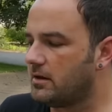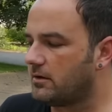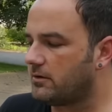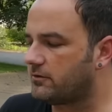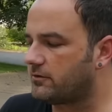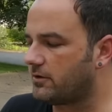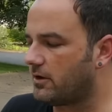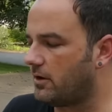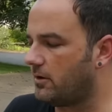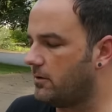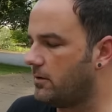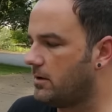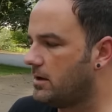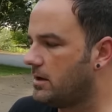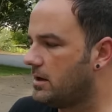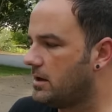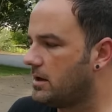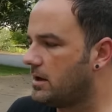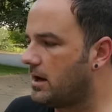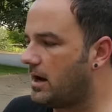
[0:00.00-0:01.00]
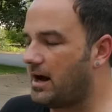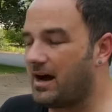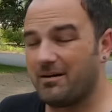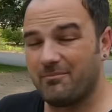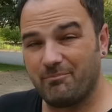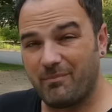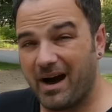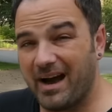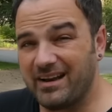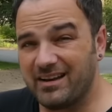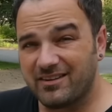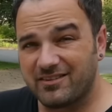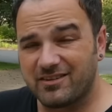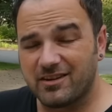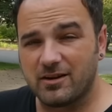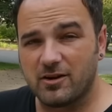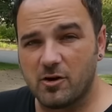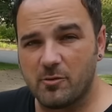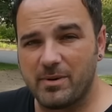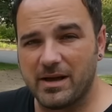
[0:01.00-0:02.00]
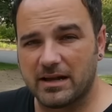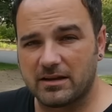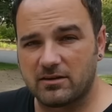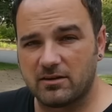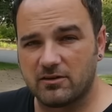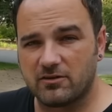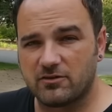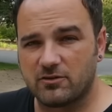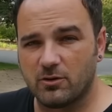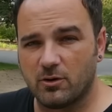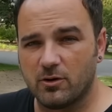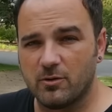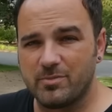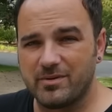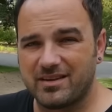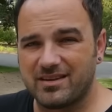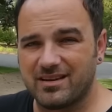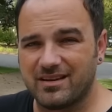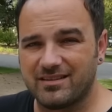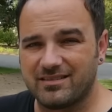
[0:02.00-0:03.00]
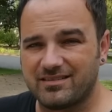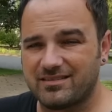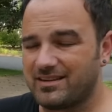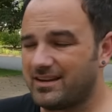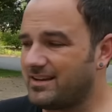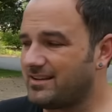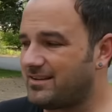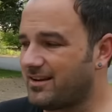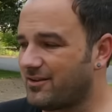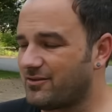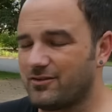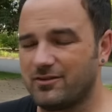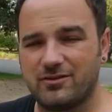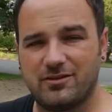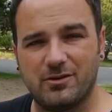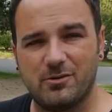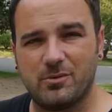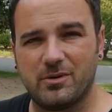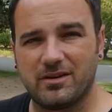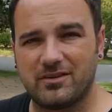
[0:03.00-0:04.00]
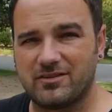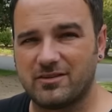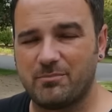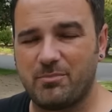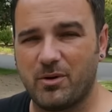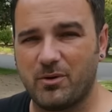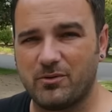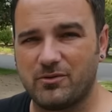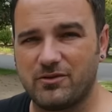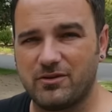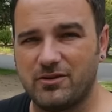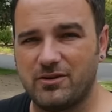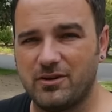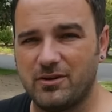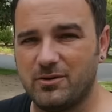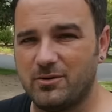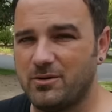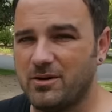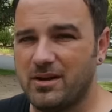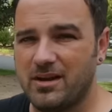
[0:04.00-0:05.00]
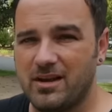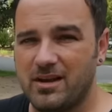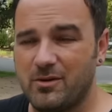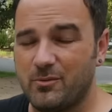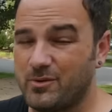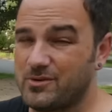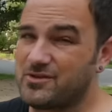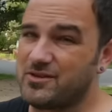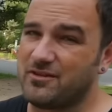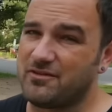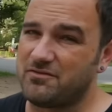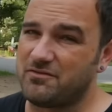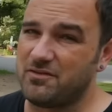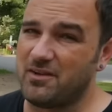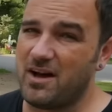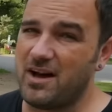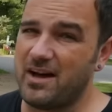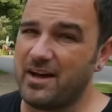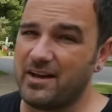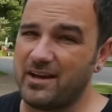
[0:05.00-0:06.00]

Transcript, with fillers: So uh, mine is gonna go back to the store because it doesn't do what it's supposed to do, which is fly.